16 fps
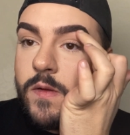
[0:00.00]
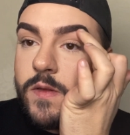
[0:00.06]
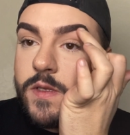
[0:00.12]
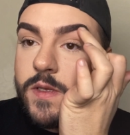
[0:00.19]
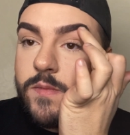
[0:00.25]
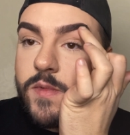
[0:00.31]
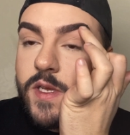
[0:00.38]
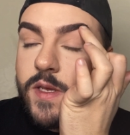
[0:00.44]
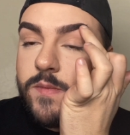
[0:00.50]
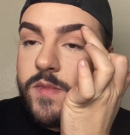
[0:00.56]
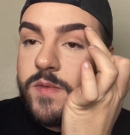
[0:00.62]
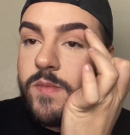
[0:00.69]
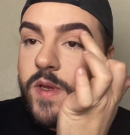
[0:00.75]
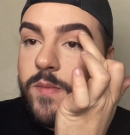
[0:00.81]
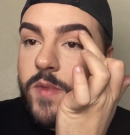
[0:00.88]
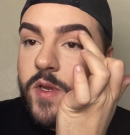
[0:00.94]
Sometimes
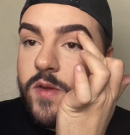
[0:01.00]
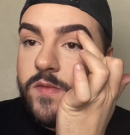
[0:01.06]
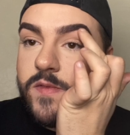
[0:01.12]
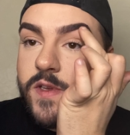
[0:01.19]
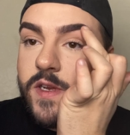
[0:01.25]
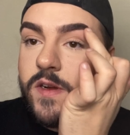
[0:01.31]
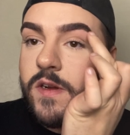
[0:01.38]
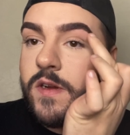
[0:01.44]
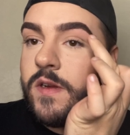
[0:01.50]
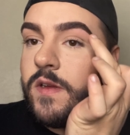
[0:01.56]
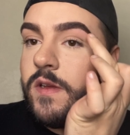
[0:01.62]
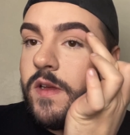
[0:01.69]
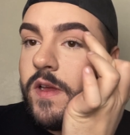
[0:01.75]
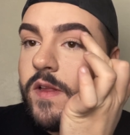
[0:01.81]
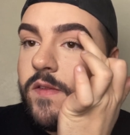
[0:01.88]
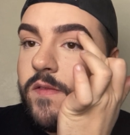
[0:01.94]
my middle finger.
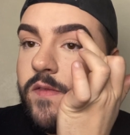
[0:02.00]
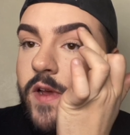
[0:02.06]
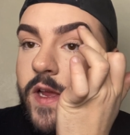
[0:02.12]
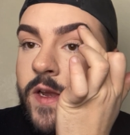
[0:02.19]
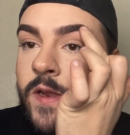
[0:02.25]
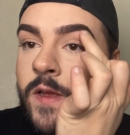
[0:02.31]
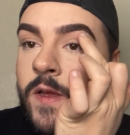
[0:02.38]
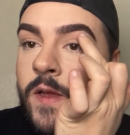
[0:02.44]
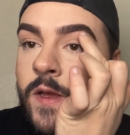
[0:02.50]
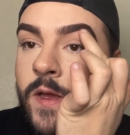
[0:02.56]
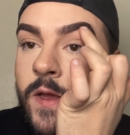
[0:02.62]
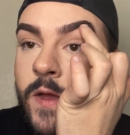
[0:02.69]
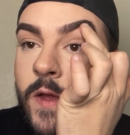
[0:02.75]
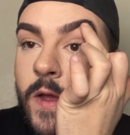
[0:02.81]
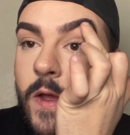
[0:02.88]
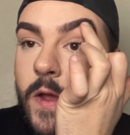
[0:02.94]
It's fine.
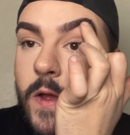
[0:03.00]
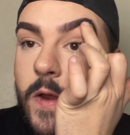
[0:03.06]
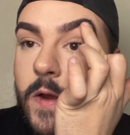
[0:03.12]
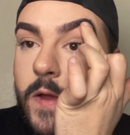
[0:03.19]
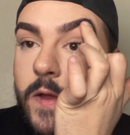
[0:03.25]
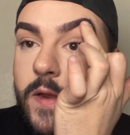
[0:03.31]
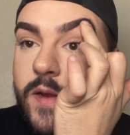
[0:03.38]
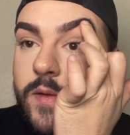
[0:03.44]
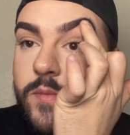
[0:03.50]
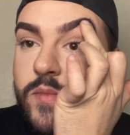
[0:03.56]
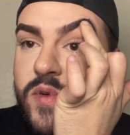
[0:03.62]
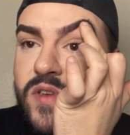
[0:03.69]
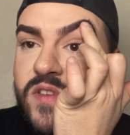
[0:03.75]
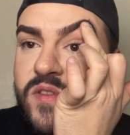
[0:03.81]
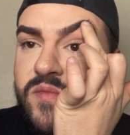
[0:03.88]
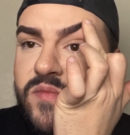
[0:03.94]
And I kind of
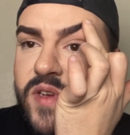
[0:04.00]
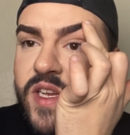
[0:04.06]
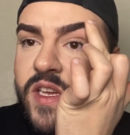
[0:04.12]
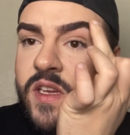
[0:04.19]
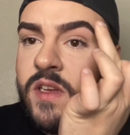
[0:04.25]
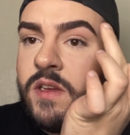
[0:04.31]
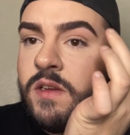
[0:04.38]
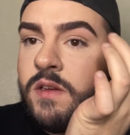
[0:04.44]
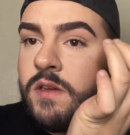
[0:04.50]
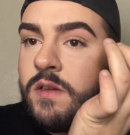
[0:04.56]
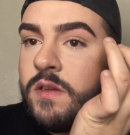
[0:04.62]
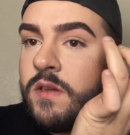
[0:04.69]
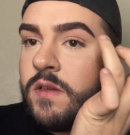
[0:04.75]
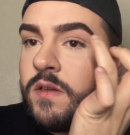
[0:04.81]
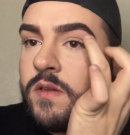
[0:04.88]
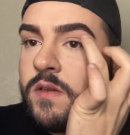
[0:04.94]
push
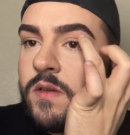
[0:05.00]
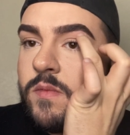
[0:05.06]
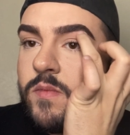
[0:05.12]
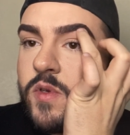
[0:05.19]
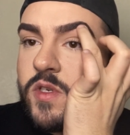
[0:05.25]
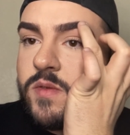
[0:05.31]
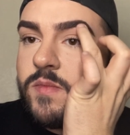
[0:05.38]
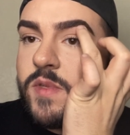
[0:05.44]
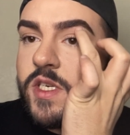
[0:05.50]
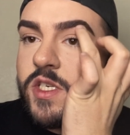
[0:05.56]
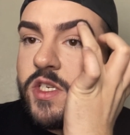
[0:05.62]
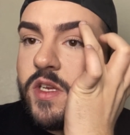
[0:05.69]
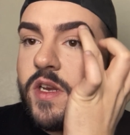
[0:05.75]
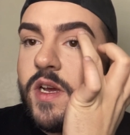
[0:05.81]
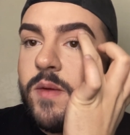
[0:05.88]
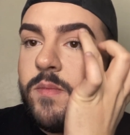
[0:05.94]
my
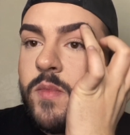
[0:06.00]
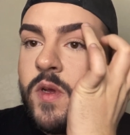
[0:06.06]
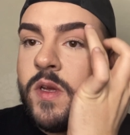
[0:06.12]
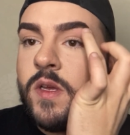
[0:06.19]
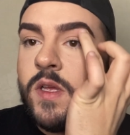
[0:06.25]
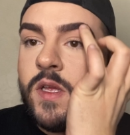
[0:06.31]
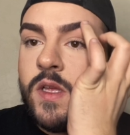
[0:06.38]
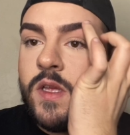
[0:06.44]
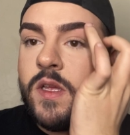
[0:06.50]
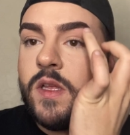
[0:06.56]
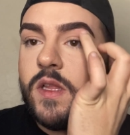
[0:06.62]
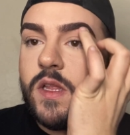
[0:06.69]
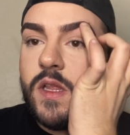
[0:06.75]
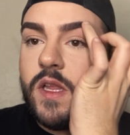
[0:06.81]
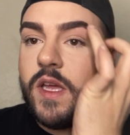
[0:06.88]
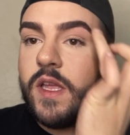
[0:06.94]
shit up
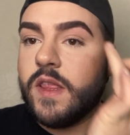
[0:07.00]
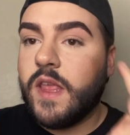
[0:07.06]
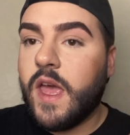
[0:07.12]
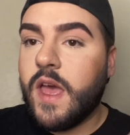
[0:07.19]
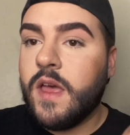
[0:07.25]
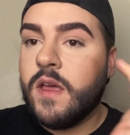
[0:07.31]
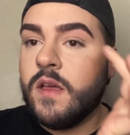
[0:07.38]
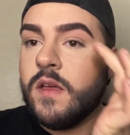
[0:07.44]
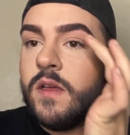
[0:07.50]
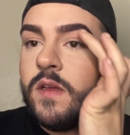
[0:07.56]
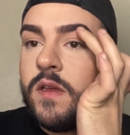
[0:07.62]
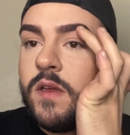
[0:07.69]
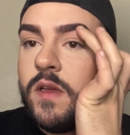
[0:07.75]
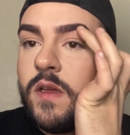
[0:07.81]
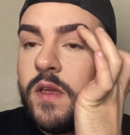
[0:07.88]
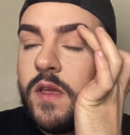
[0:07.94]
like that.
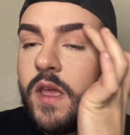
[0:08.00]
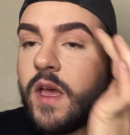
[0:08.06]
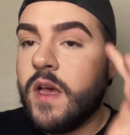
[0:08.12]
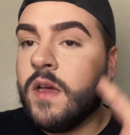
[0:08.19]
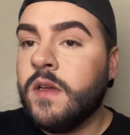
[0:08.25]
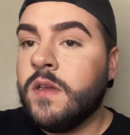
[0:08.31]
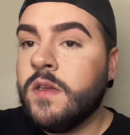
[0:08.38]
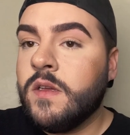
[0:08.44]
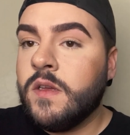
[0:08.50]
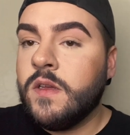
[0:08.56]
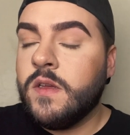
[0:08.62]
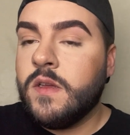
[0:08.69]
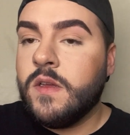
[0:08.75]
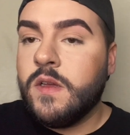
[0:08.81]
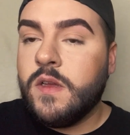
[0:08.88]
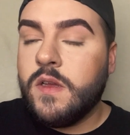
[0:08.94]
Yeah.
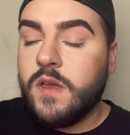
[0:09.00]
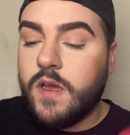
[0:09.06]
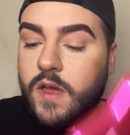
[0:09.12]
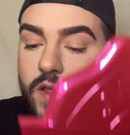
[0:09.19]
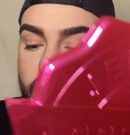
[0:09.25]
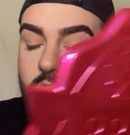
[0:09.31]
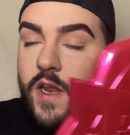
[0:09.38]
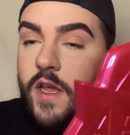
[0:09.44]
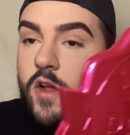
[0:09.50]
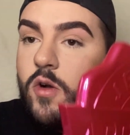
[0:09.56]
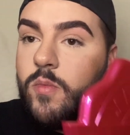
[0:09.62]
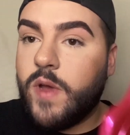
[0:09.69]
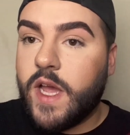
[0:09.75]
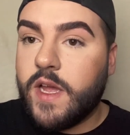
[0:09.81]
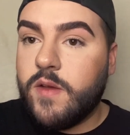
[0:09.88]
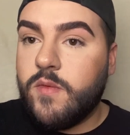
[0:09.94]
And then I go
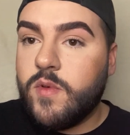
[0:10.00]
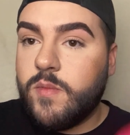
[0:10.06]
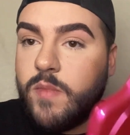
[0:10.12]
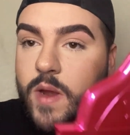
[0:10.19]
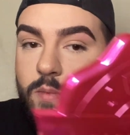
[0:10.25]
back in with my